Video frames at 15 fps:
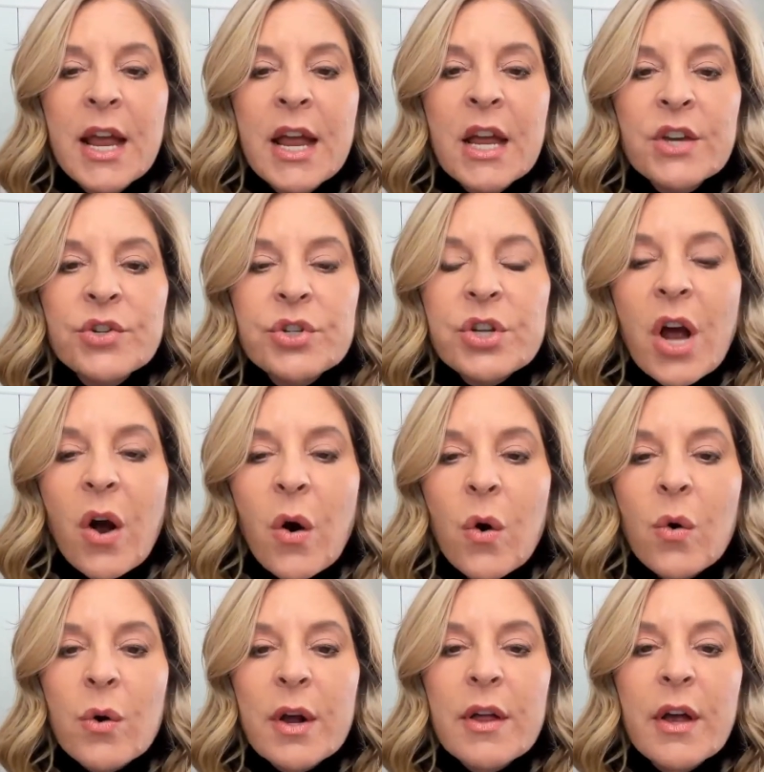
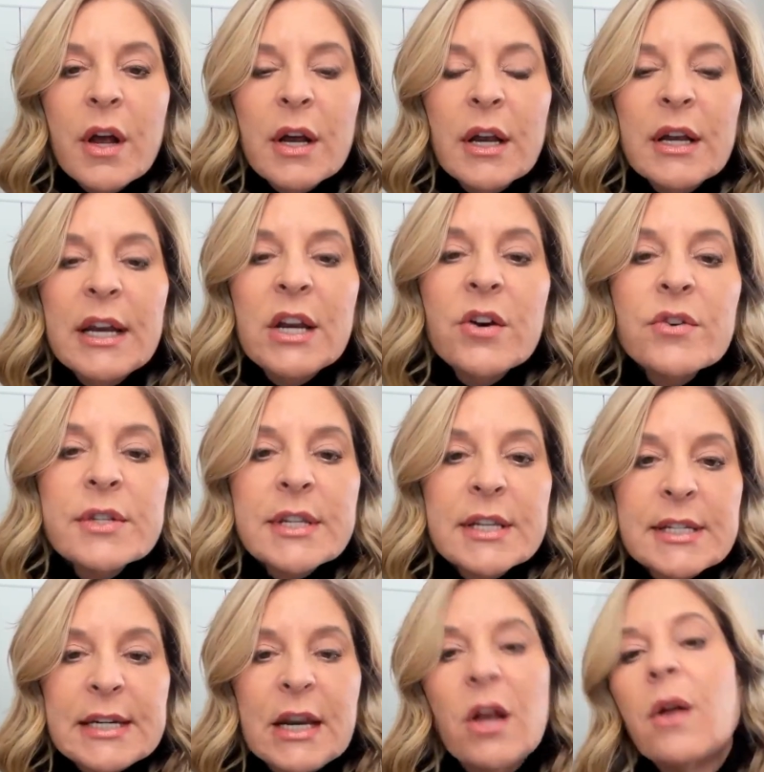So here's the
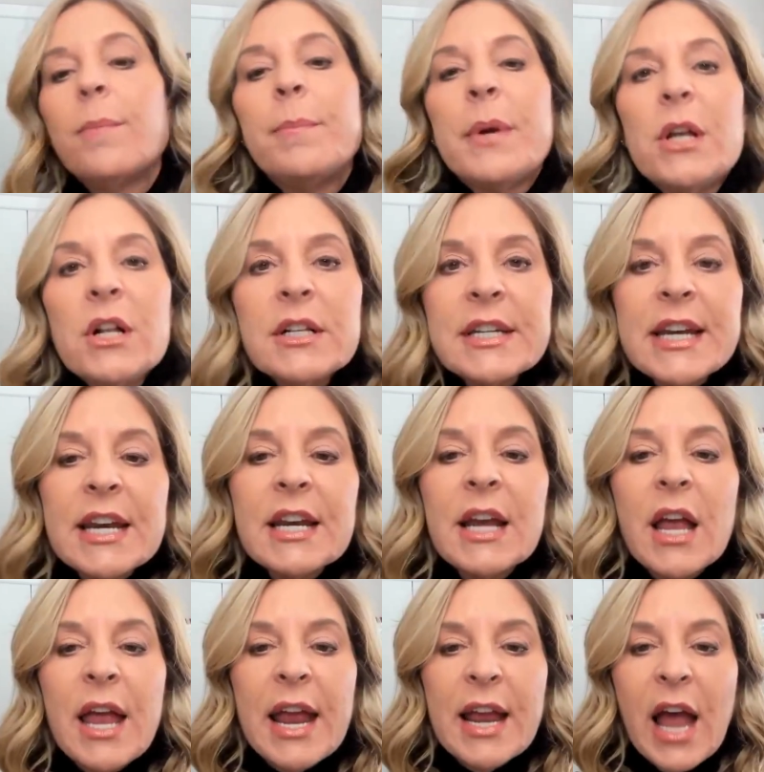deal. Building
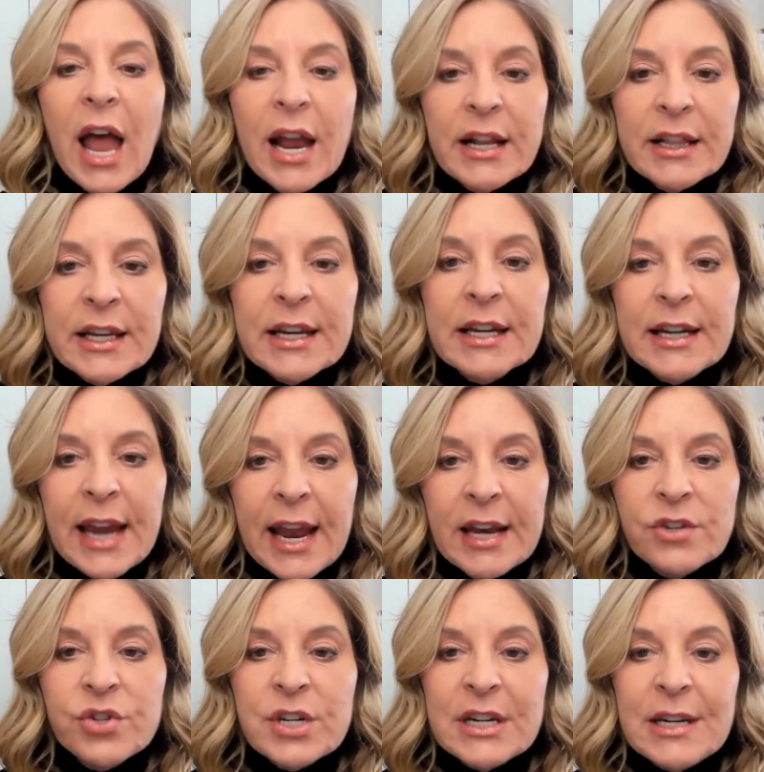a highly
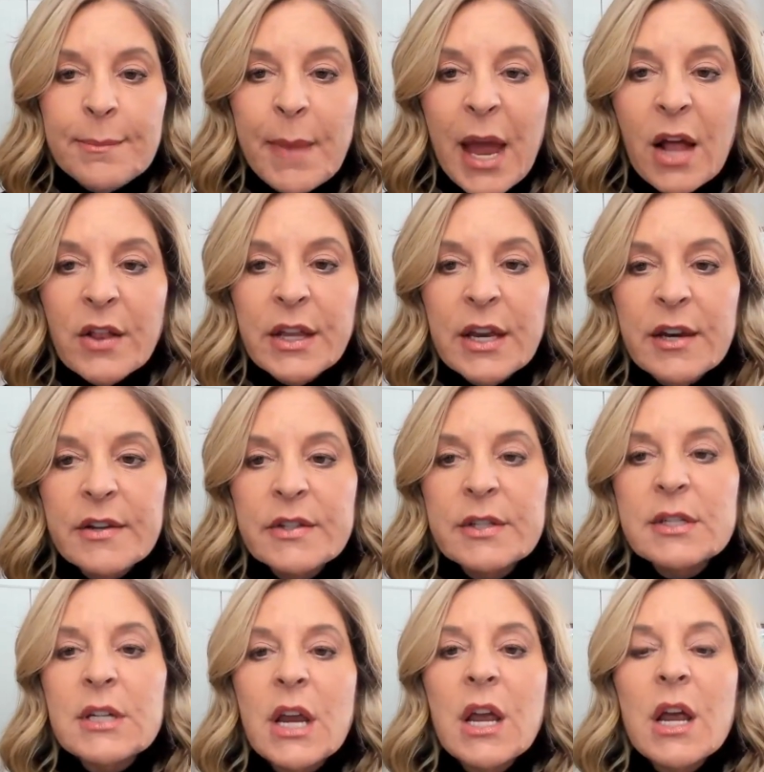engaged email
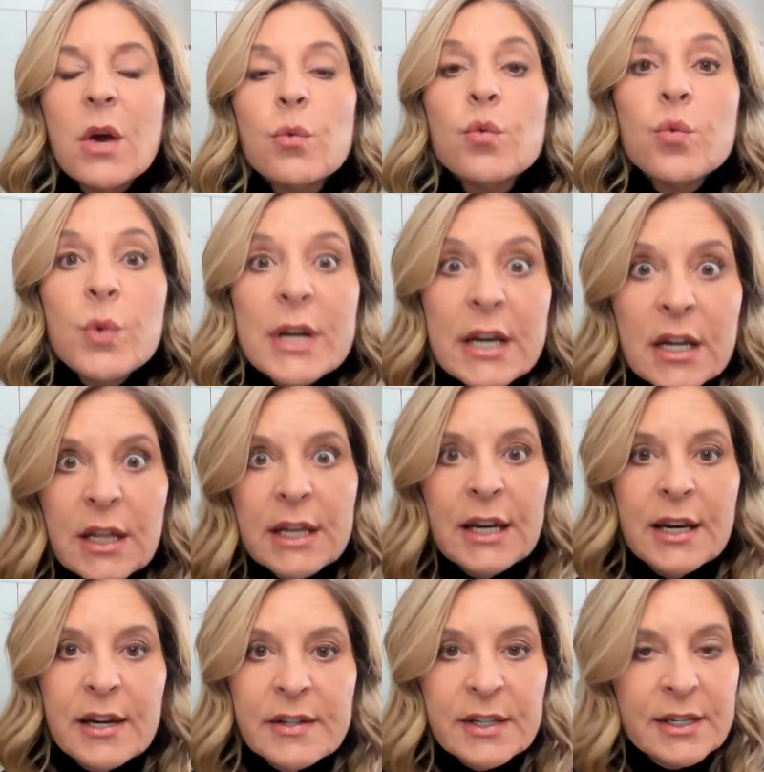list really
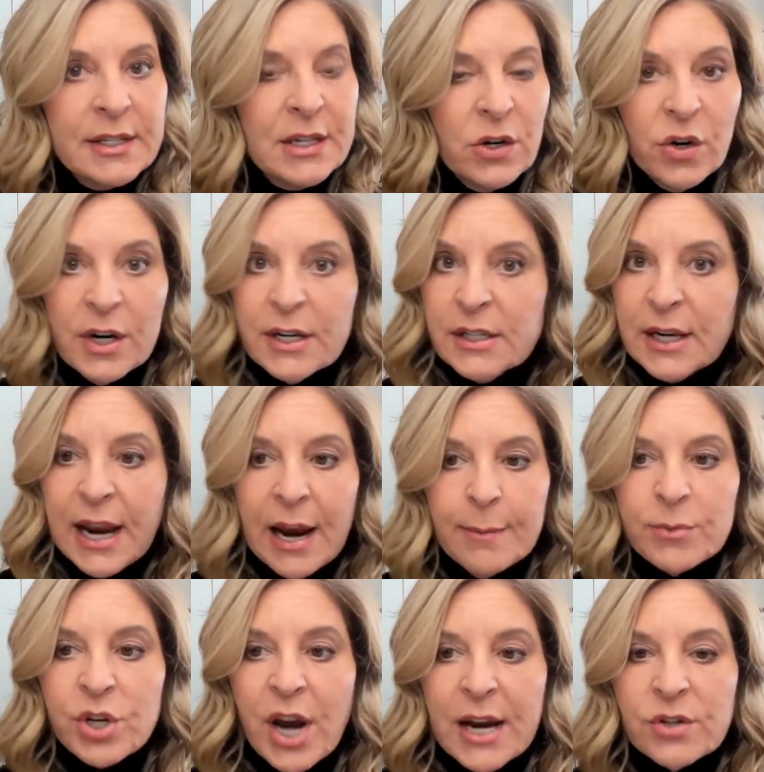is a serious game
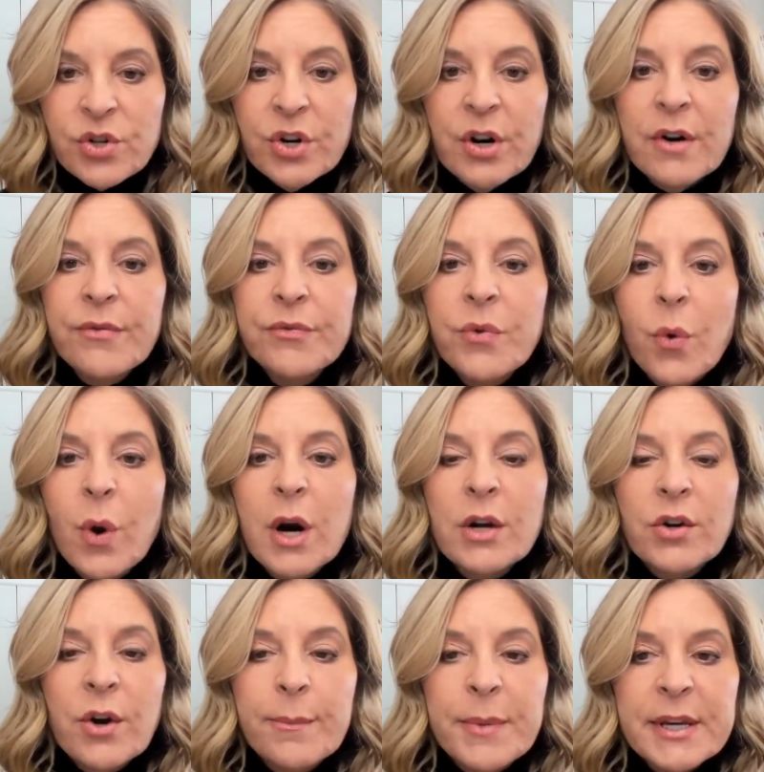changer for
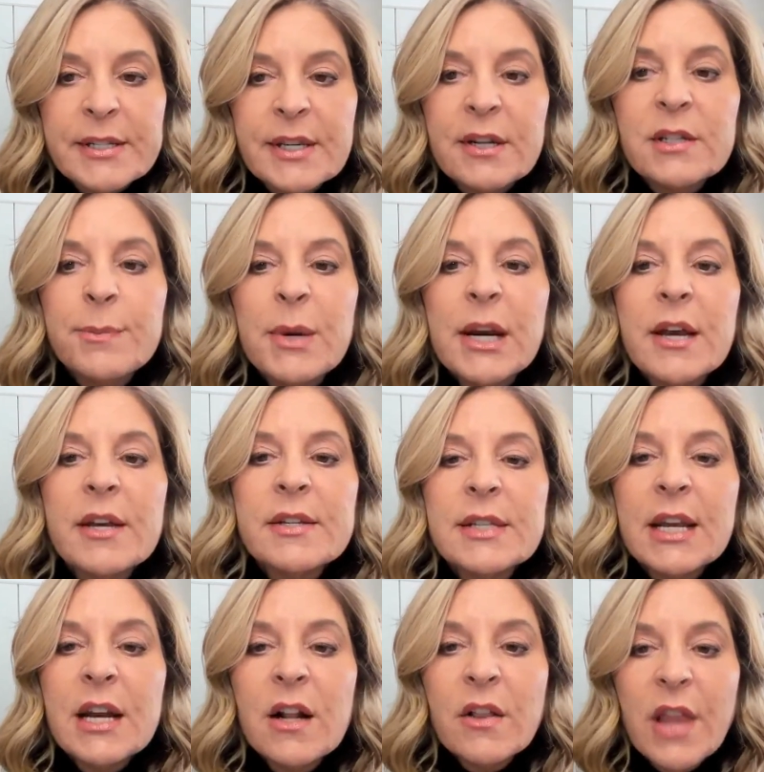your business because
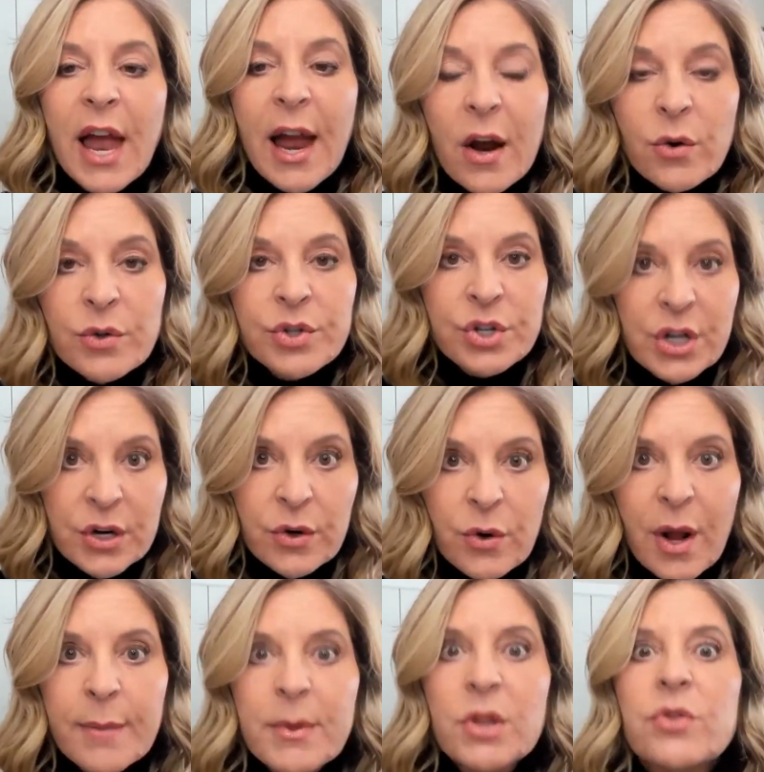it allows you,
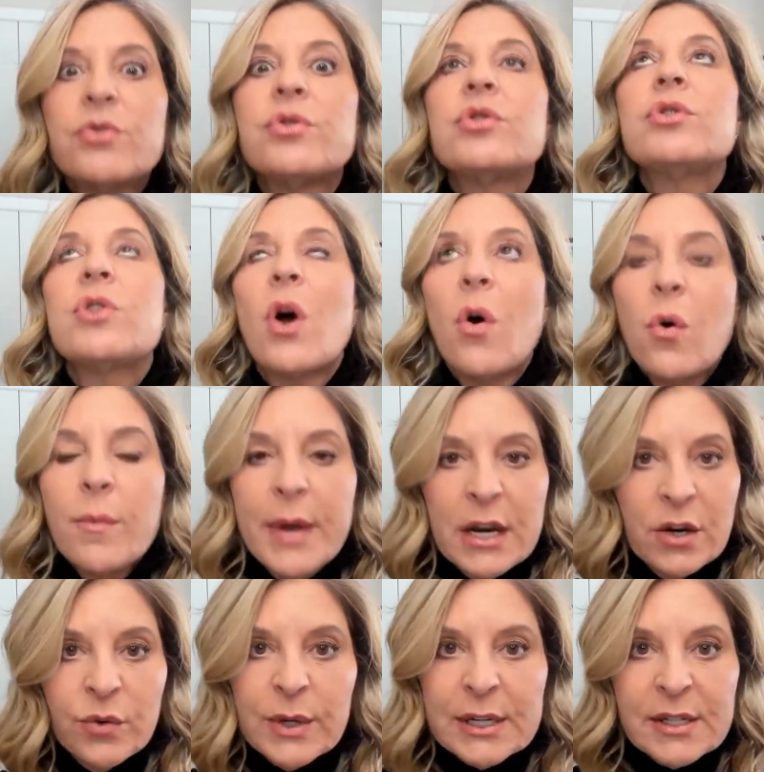there's so many
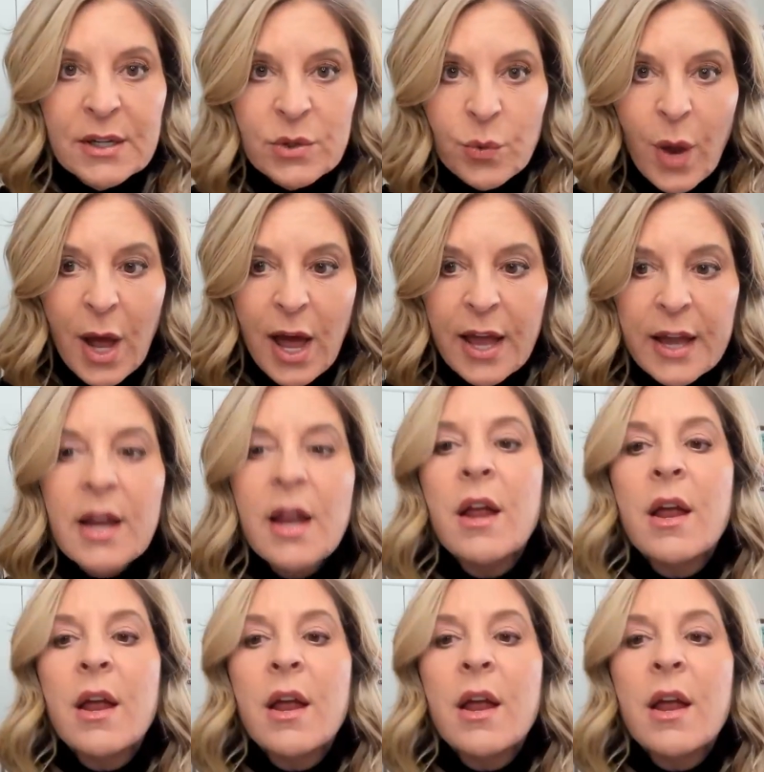reasons why,